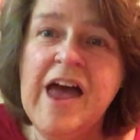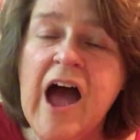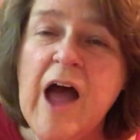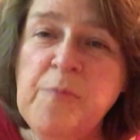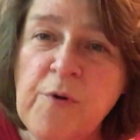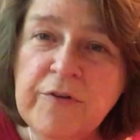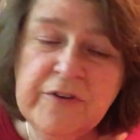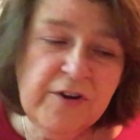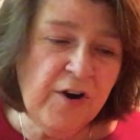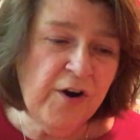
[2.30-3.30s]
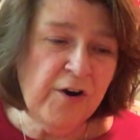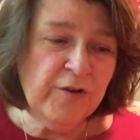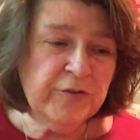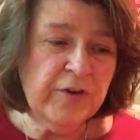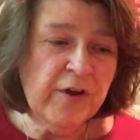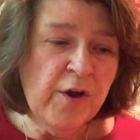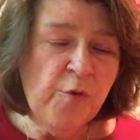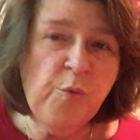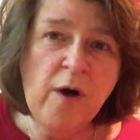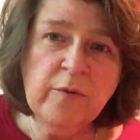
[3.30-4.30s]
Hi, boys and girls.
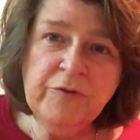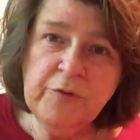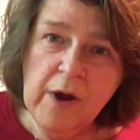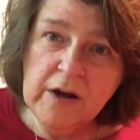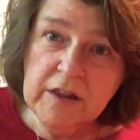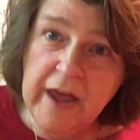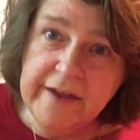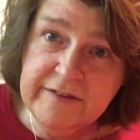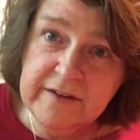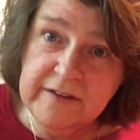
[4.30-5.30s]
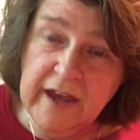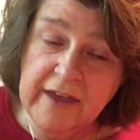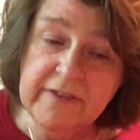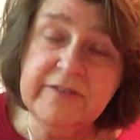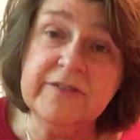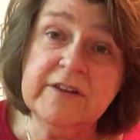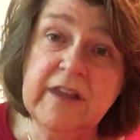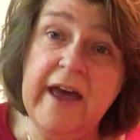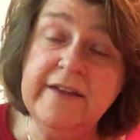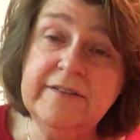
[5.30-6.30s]
Welcome to our class today. This is
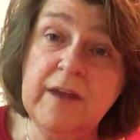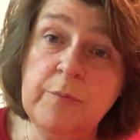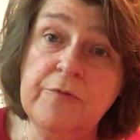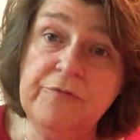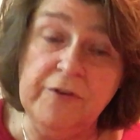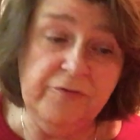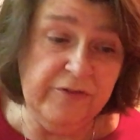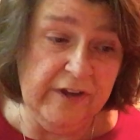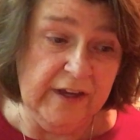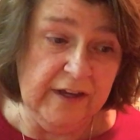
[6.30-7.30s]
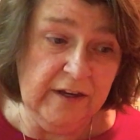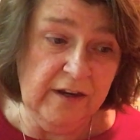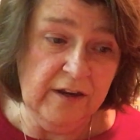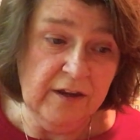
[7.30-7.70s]
class number 15,